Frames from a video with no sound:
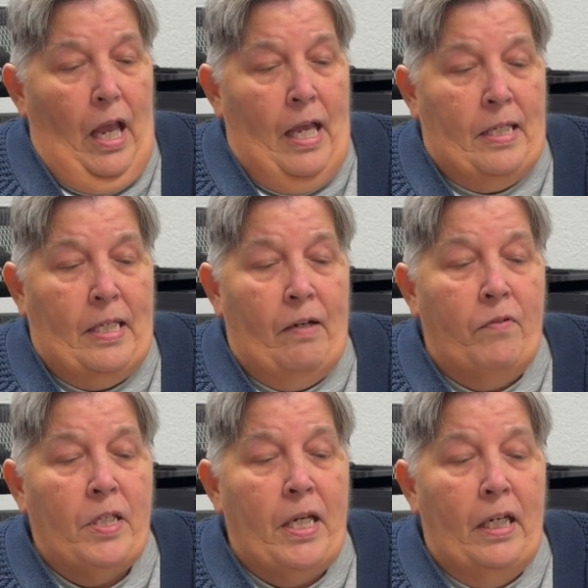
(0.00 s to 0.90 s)
As
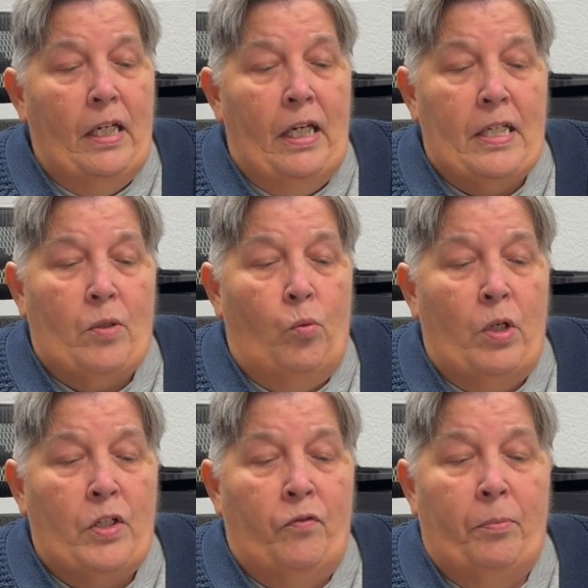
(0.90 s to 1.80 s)
devastating as it
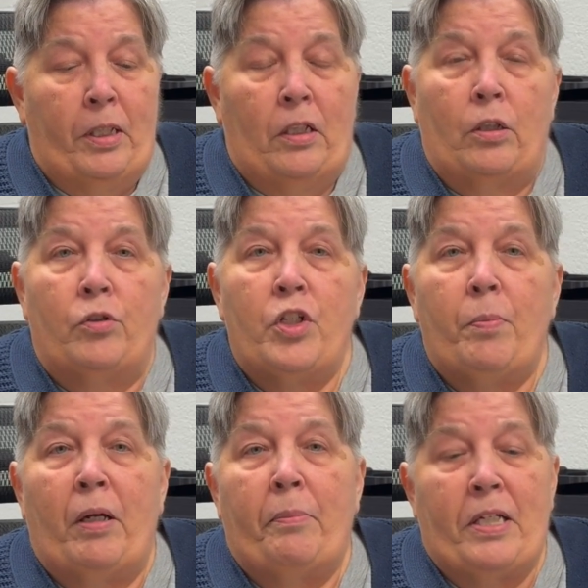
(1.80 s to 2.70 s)
was for me to lose
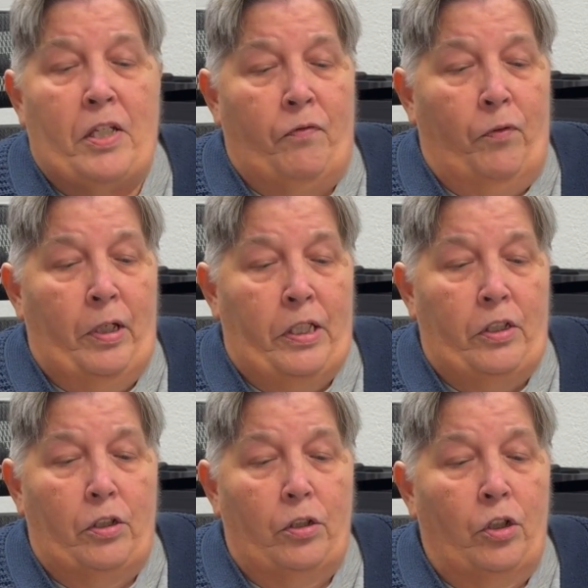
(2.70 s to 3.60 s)
my best
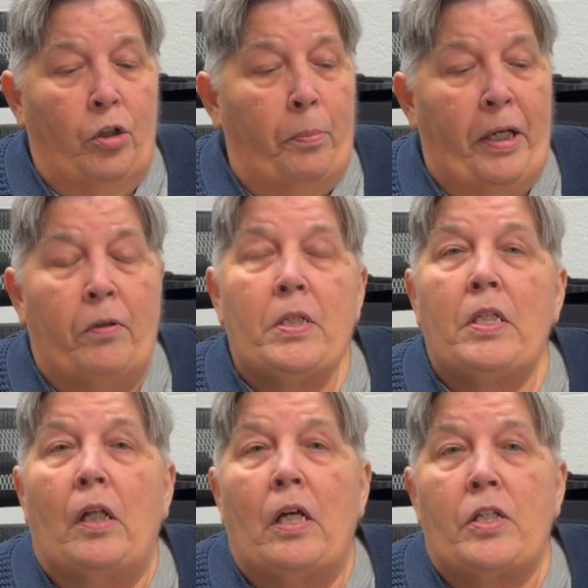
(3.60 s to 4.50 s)
friend, her parents
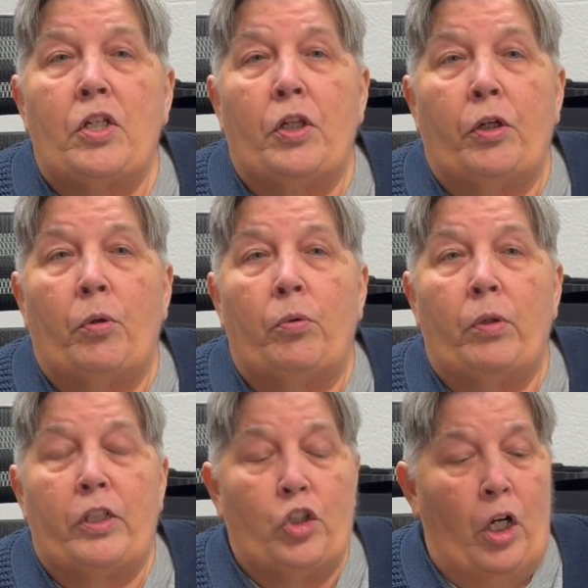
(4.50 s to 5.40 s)
lost their
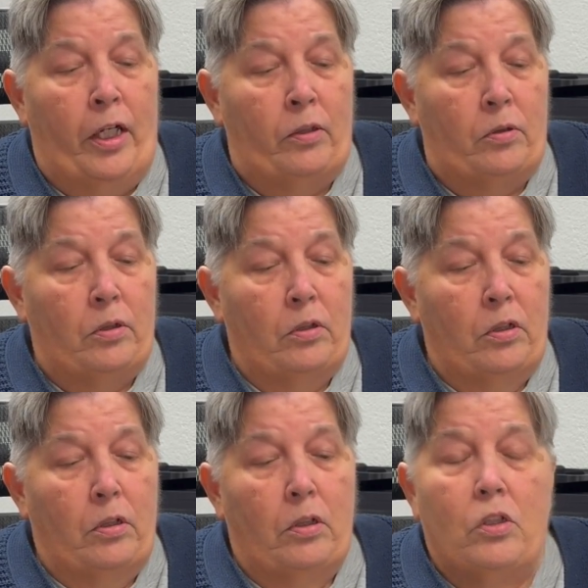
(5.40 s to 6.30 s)
only child.
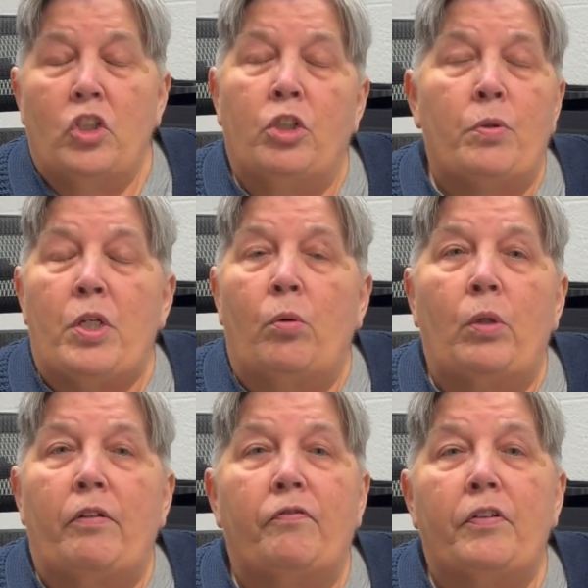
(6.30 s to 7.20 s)
She was
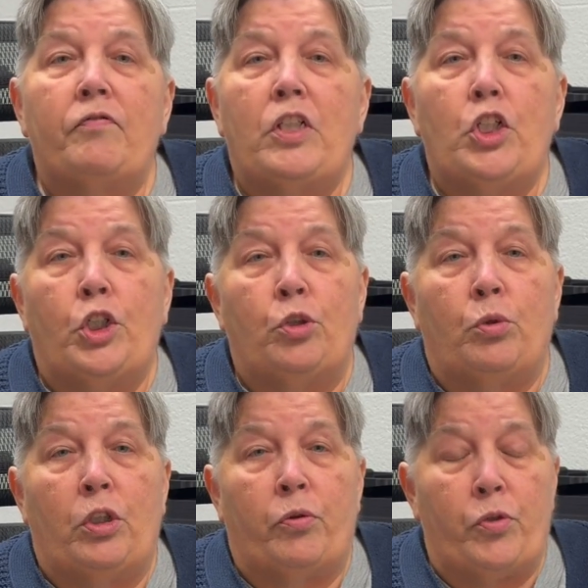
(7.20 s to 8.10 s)
only 52
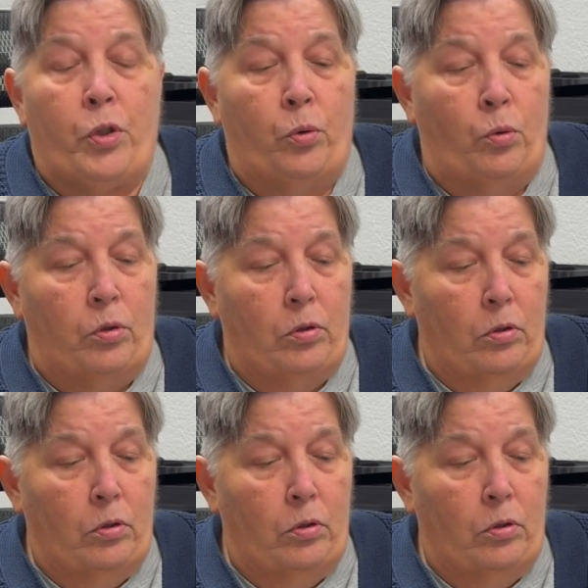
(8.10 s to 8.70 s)
years old.